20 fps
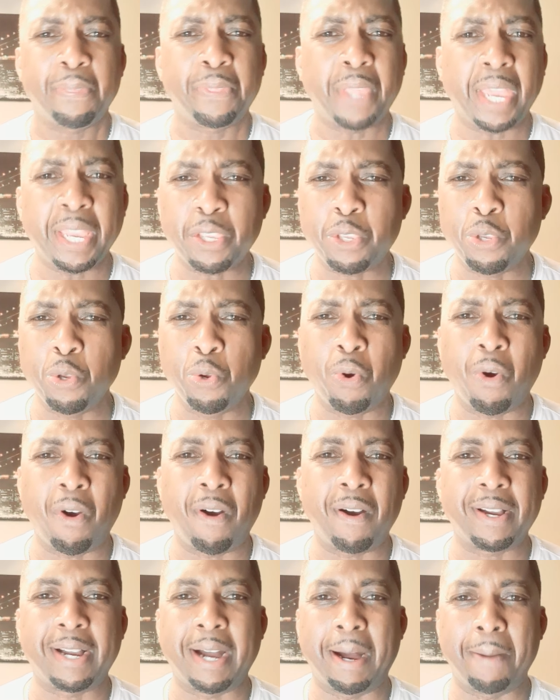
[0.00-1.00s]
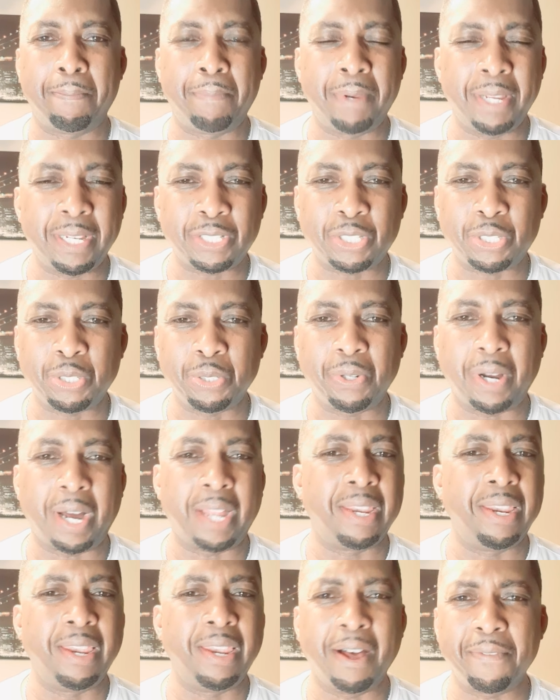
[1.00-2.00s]
Thank you all. God bless you.
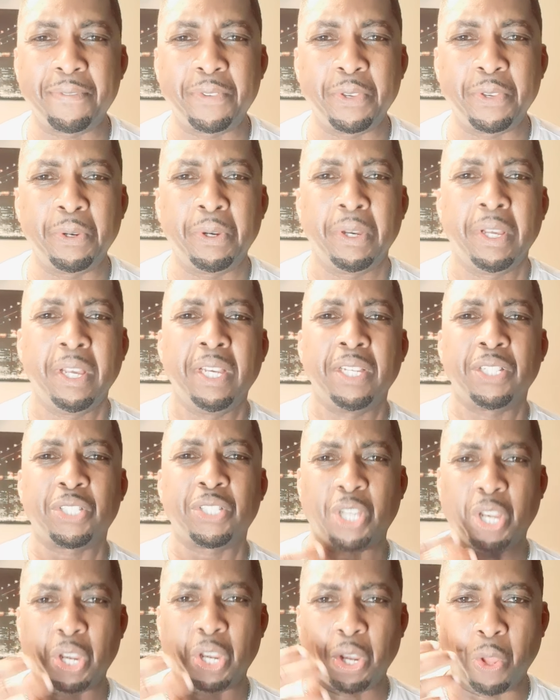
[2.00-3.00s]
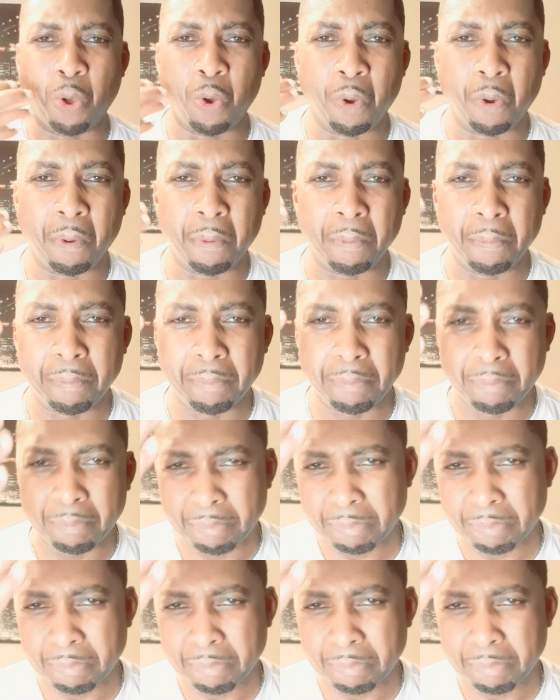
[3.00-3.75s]
I love you. Shalom.